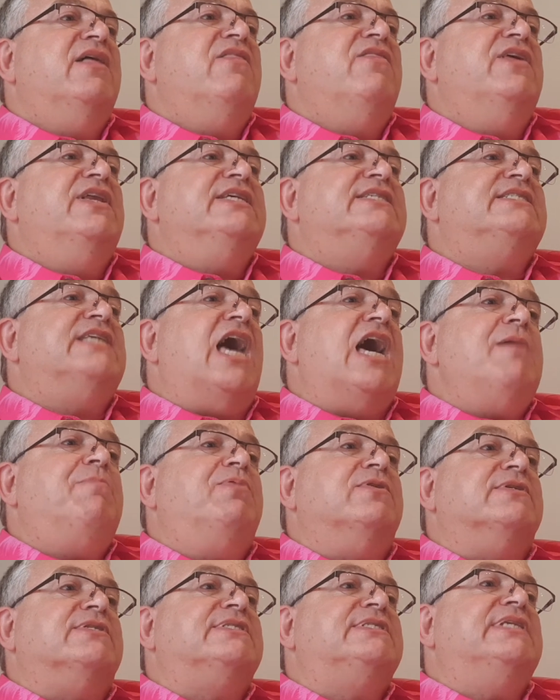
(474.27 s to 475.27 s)
The
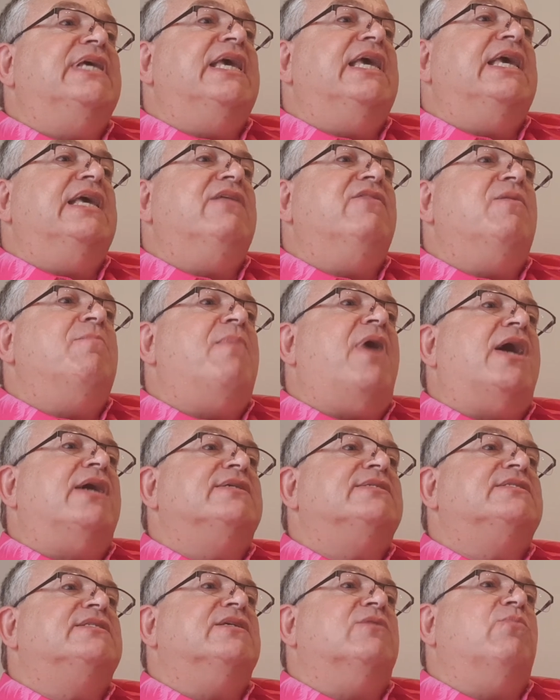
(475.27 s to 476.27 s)
disciples, seeing the
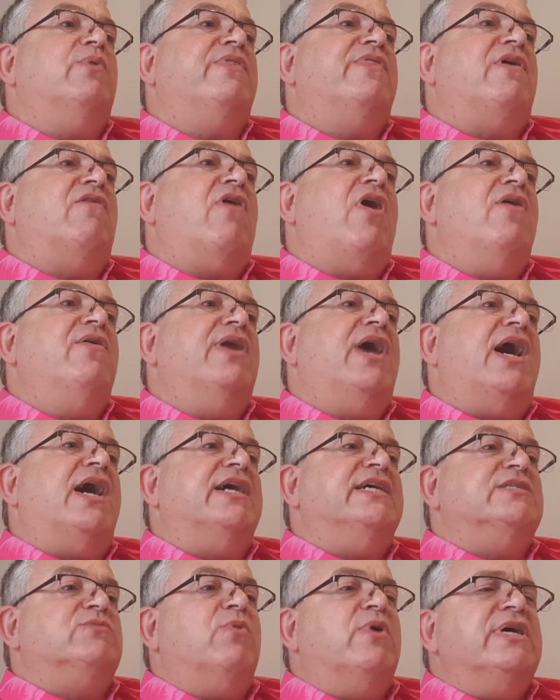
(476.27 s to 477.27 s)
Master with their own
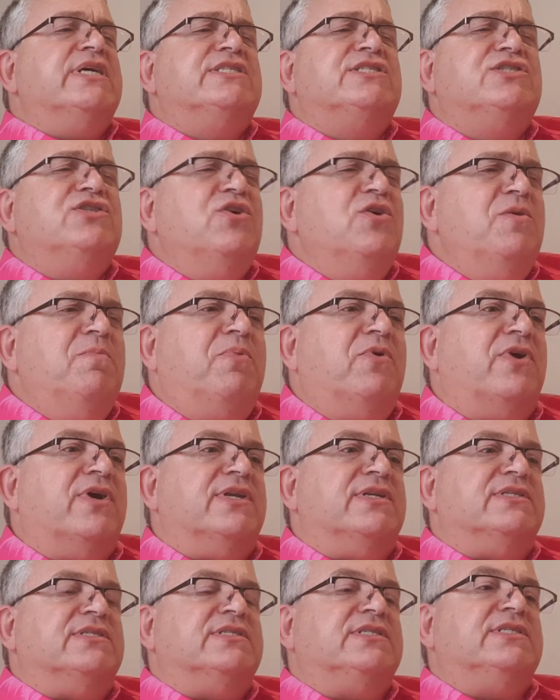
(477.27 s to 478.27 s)
eyes, were
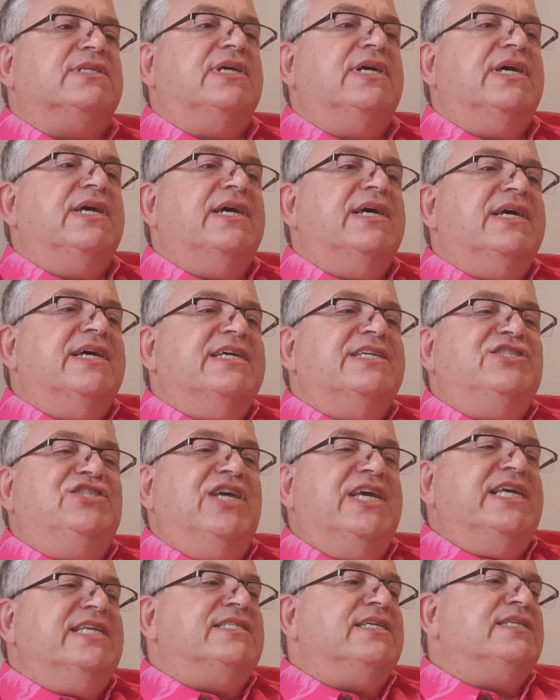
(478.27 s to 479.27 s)
exuberant.
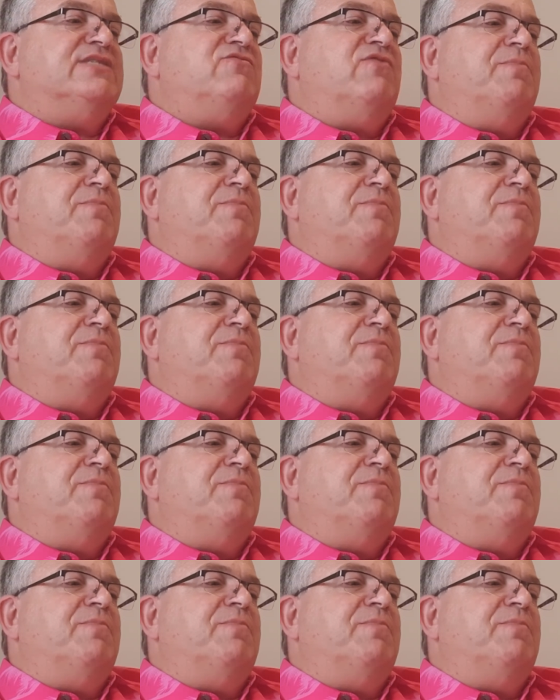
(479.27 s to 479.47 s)
Jesus